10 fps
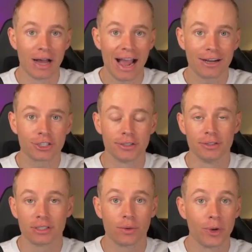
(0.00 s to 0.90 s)

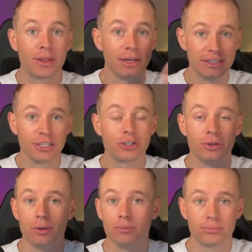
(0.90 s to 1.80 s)
actions with
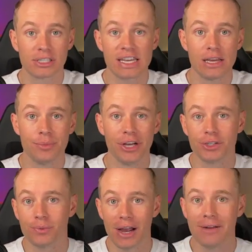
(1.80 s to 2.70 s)
additional schemas,
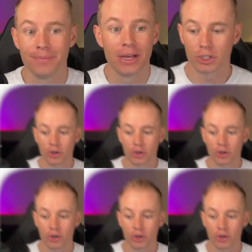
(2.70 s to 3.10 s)
right? Just